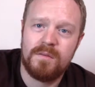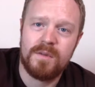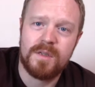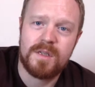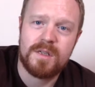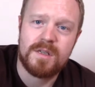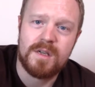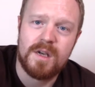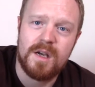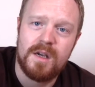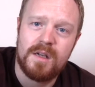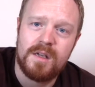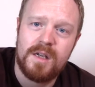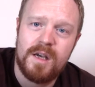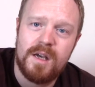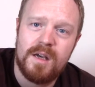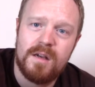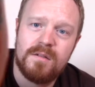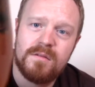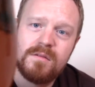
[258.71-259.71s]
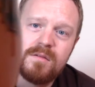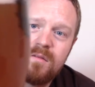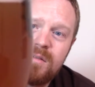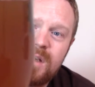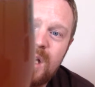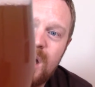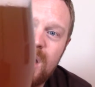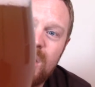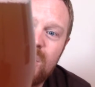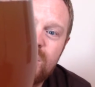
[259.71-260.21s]
But yeah,
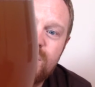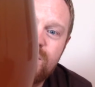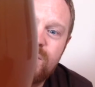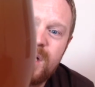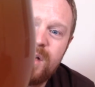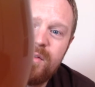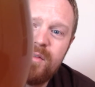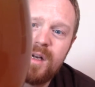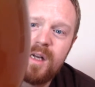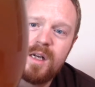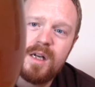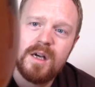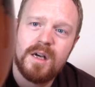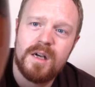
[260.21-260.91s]
colour looks really